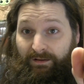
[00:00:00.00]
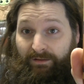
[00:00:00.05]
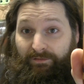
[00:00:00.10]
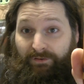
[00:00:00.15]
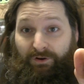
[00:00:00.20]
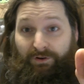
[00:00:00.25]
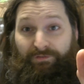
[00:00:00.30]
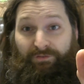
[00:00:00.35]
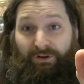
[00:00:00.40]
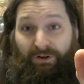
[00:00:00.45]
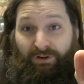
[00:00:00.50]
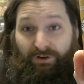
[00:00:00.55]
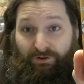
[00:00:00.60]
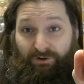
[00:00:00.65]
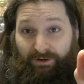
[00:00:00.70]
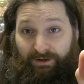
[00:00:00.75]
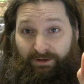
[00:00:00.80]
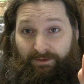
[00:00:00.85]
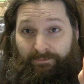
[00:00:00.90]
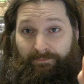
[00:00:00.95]
very
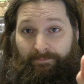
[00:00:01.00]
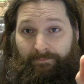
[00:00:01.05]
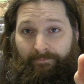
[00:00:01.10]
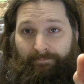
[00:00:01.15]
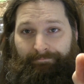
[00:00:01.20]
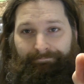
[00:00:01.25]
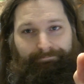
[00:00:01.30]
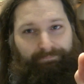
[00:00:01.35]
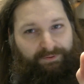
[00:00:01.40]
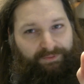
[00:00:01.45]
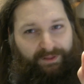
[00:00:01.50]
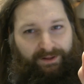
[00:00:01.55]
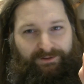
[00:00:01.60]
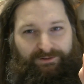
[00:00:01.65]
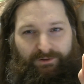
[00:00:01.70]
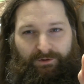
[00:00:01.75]
vinegary, but that's